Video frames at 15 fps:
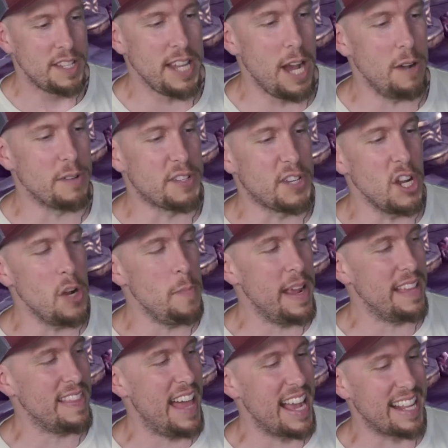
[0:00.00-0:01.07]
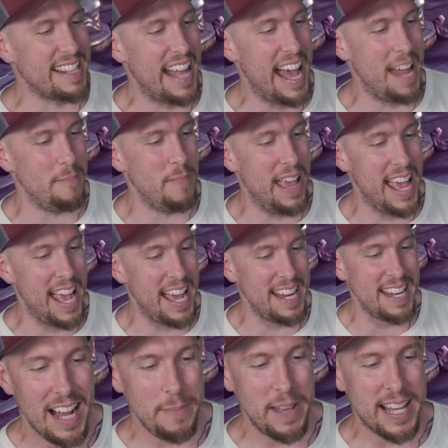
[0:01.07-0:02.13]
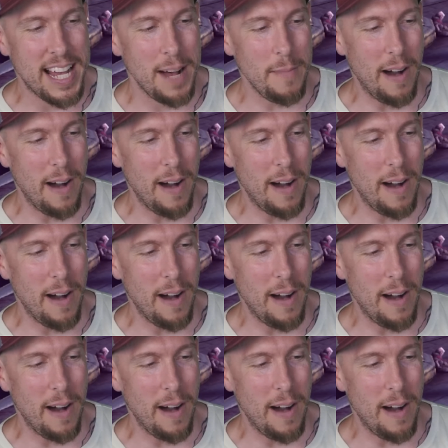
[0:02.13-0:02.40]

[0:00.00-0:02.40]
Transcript: Don't do me like that, man. I mean, come